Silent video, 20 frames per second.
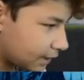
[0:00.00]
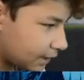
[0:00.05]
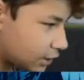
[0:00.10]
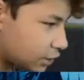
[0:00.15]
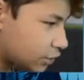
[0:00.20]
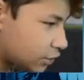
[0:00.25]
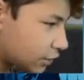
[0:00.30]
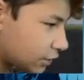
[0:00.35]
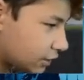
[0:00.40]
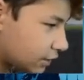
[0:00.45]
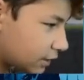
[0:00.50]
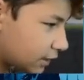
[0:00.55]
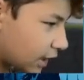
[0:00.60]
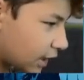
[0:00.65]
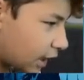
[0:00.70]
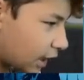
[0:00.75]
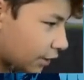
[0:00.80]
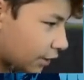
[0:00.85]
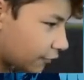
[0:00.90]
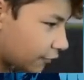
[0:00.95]
It shouldn't
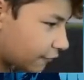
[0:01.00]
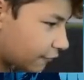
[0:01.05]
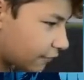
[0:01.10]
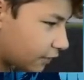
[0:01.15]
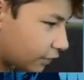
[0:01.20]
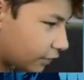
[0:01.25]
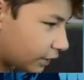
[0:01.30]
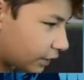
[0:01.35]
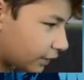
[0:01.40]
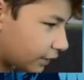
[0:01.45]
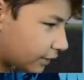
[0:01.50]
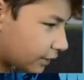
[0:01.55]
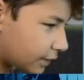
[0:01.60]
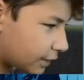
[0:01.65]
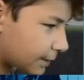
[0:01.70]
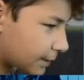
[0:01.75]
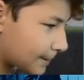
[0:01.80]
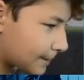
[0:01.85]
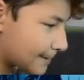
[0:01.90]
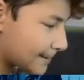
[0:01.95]
autofill
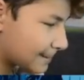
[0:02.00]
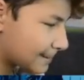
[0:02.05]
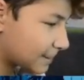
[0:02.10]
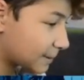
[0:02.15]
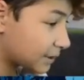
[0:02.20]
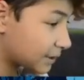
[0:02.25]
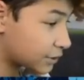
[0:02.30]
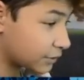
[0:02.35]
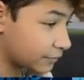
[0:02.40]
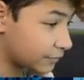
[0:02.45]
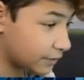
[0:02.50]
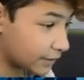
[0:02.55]
anything unless you've